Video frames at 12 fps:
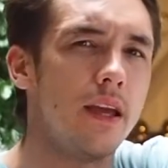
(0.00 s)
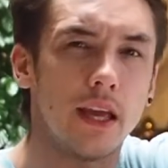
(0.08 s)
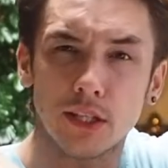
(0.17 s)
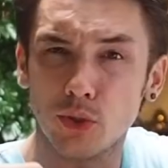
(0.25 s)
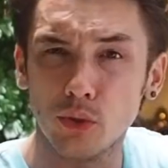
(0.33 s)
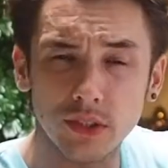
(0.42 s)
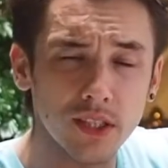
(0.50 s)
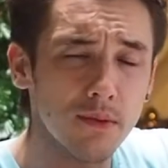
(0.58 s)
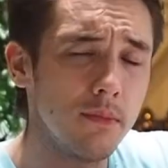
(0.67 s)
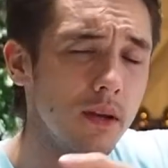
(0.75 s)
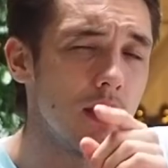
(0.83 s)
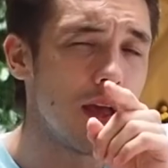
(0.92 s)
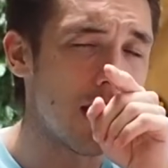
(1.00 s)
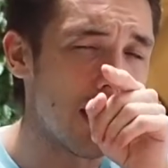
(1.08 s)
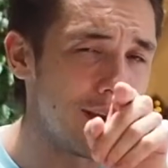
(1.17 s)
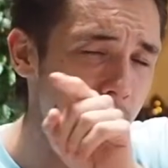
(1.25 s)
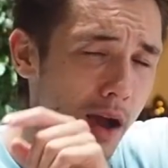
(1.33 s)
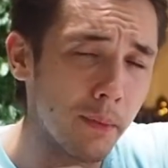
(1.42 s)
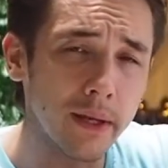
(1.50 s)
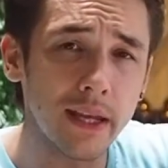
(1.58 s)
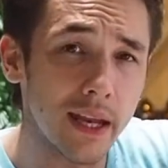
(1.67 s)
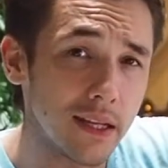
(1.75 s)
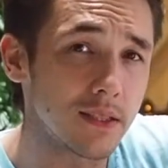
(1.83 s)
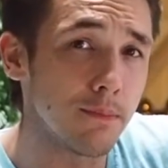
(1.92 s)
It's awesome, and now I'm going to
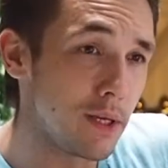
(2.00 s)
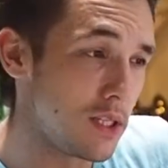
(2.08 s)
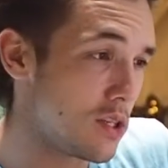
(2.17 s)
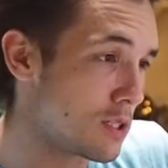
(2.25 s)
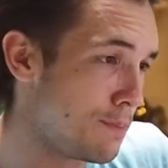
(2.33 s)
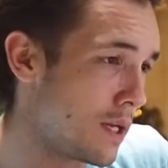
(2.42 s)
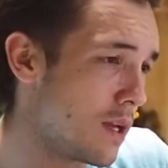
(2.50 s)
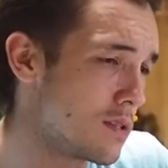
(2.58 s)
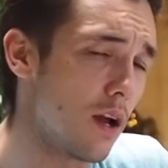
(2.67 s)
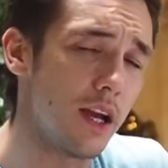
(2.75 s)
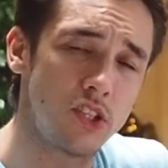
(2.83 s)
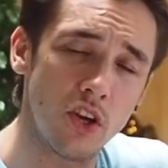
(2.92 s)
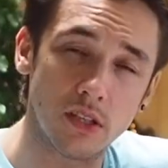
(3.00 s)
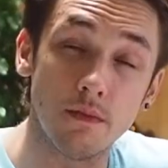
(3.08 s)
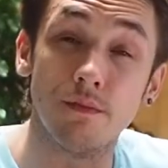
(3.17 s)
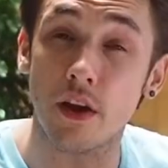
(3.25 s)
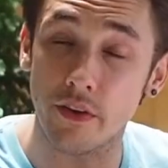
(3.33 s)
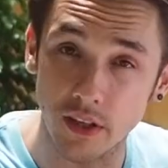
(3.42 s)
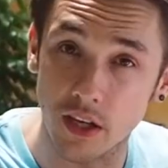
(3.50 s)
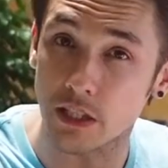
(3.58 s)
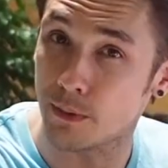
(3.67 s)
edit some pictures because I took some very nice